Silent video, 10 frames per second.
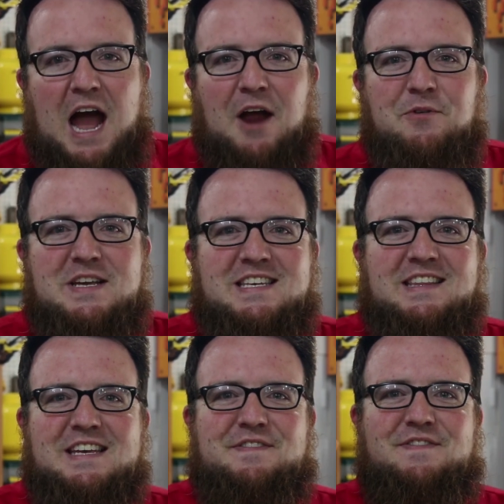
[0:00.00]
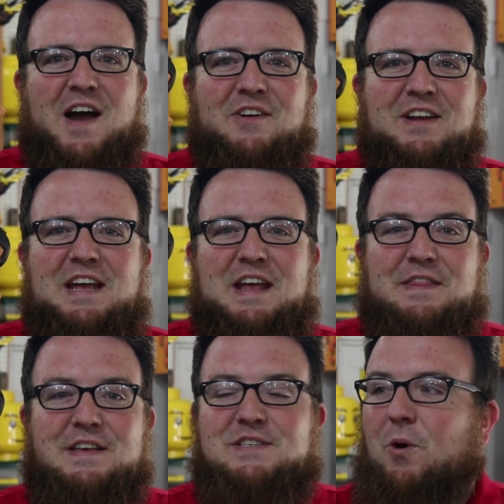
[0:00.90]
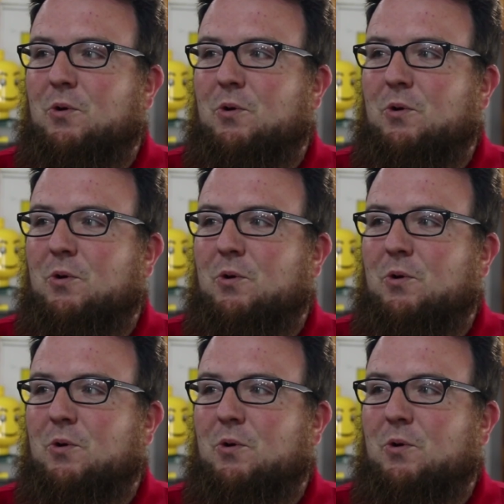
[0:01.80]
I recently found this